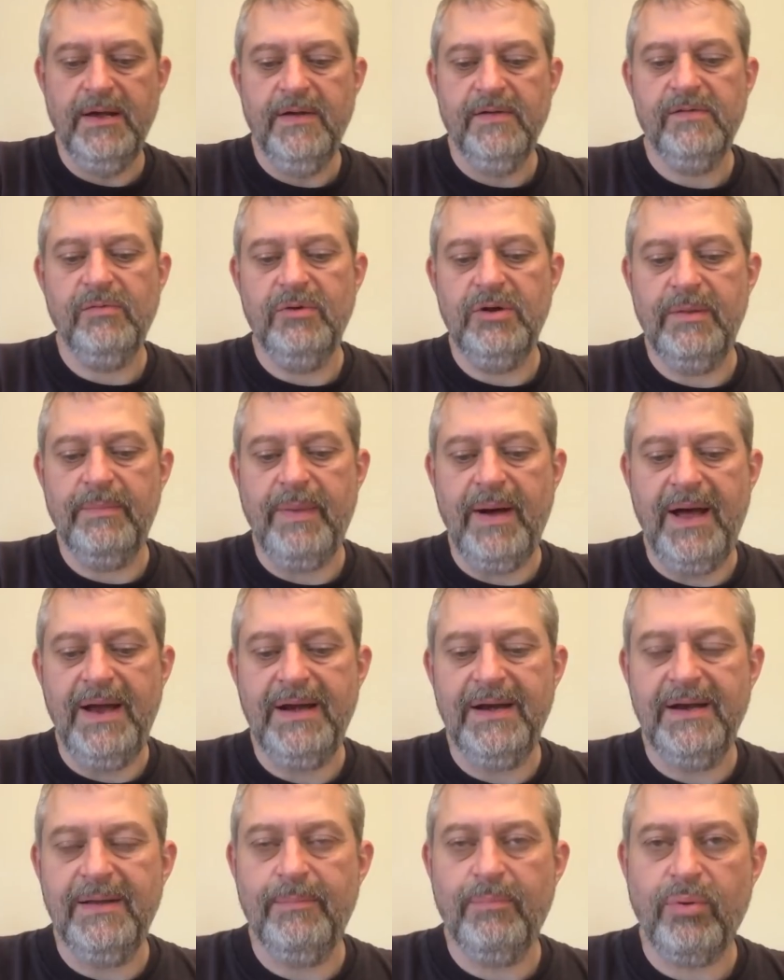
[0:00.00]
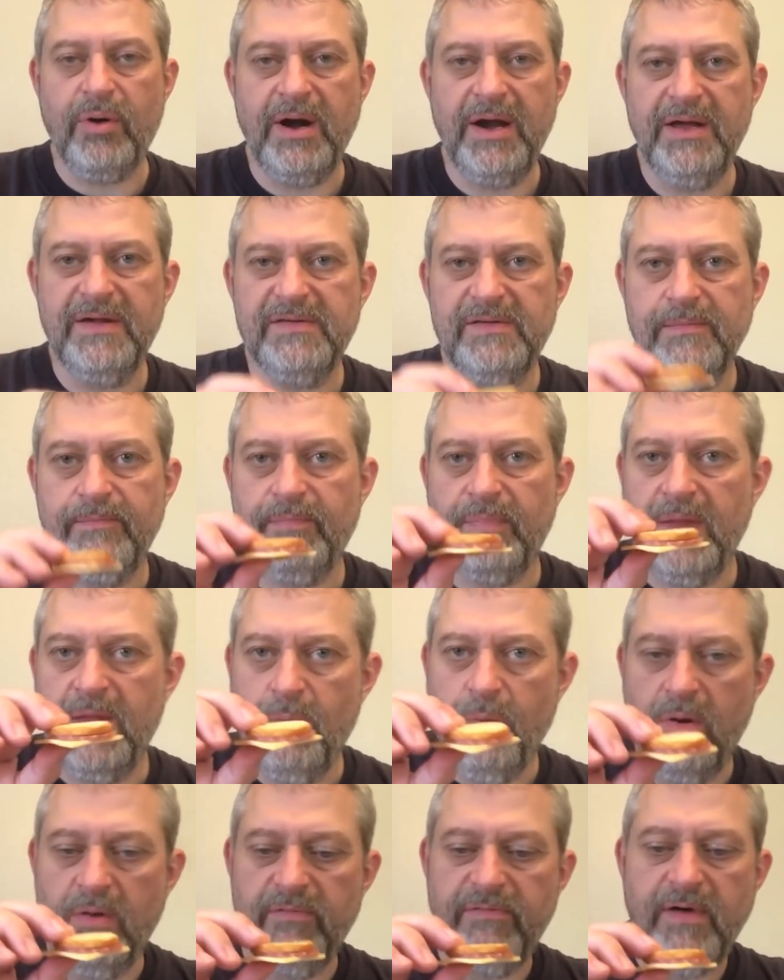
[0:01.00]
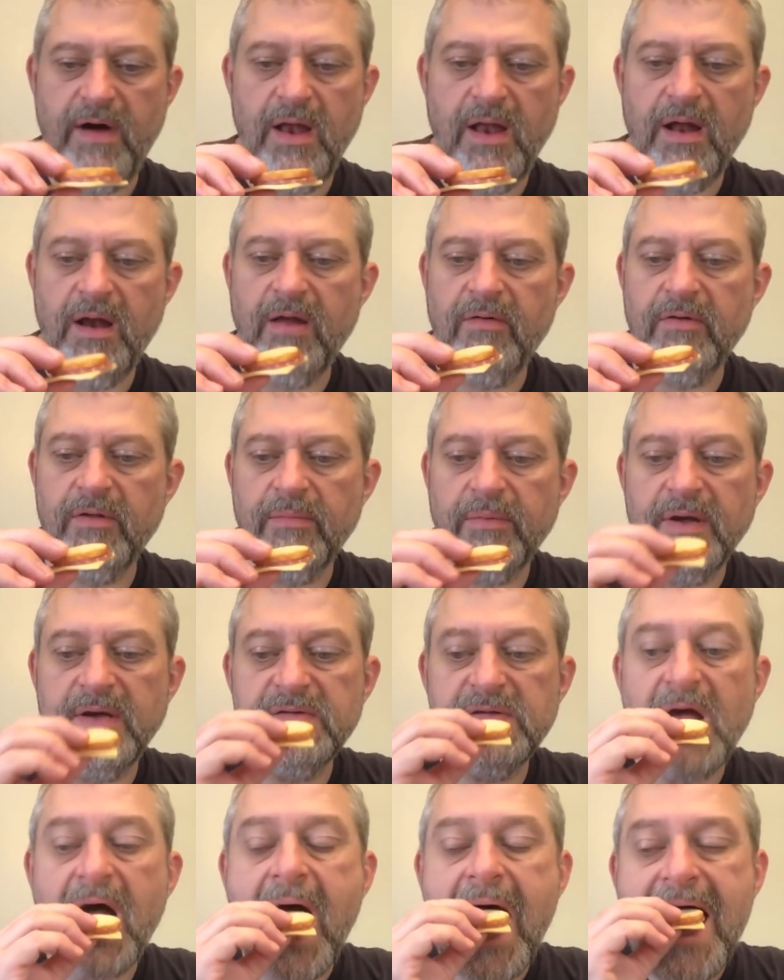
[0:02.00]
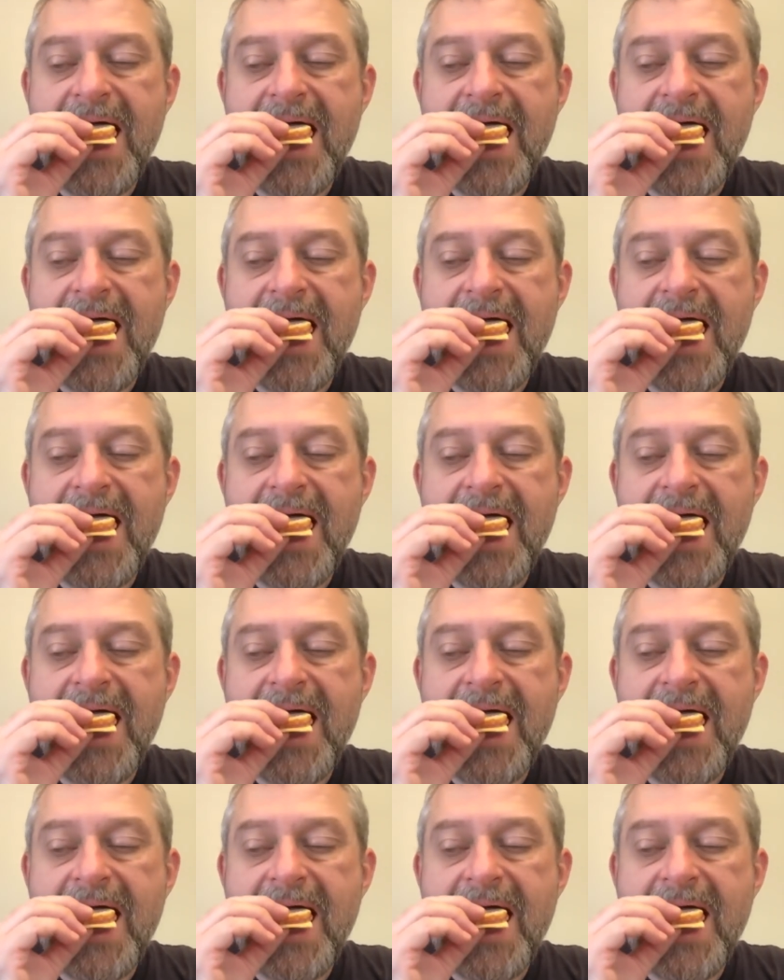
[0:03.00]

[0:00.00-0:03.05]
So when you bite it and it breaks, it won't fall all over the place.